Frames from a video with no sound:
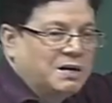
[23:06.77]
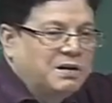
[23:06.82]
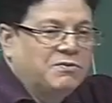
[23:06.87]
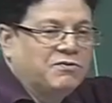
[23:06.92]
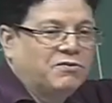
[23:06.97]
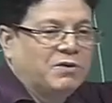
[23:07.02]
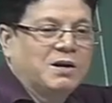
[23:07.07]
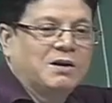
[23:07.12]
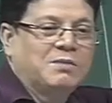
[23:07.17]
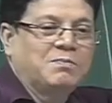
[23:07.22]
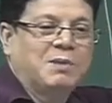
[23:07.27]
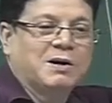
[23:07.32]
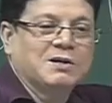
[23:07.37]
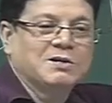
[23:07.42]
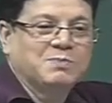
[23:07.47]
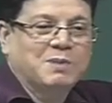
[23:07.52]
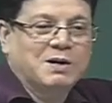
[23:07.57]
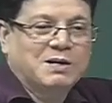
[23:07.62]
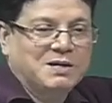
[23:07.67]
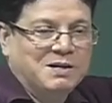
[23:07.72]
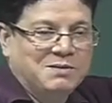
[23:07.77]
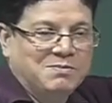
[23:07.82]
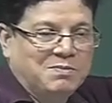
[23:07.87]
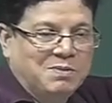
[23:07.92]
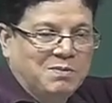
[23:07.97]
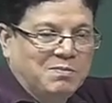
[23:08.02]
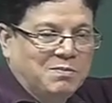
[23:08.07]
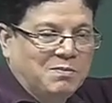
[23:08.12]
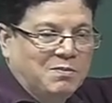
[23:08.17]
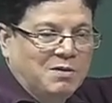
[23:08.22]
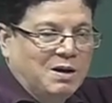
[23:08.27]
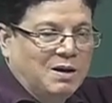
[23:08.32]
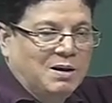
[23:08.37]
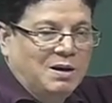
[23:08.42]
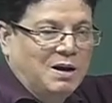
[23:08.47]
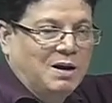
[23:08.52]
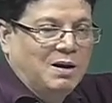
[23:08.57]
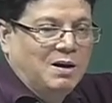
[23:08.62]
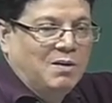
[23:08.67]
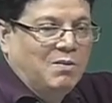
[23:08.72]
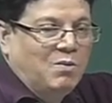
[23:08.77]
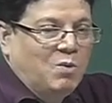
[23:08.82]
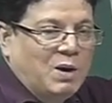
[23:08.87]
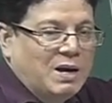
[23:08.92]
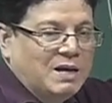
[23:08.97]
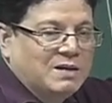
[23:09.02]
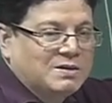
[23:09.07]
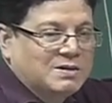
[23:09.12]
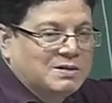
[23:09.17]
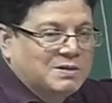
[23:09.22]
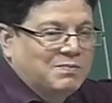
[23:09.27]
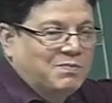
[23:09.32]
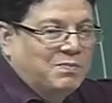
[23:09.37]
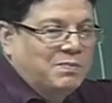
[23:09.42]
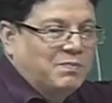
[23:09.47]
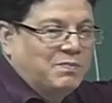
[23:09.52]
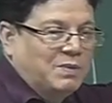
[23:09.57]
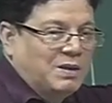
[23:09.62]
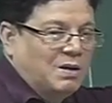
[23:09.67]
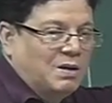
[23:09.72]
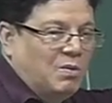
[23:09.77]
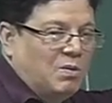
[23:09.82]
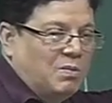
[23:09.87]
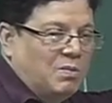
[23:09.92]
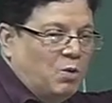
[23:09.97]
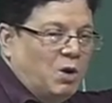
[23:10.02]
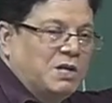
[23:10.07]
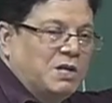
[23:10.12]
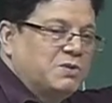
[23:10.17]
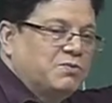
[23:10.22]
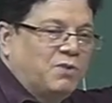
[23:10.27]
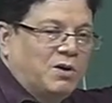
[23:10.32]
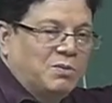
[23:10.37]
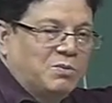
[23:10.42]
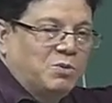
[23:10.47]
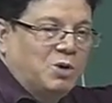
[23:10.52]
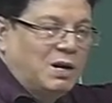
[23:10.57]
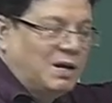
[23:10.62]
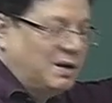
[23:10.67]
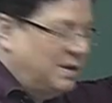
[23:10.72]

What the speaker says: different perspective ways. Wedge formula,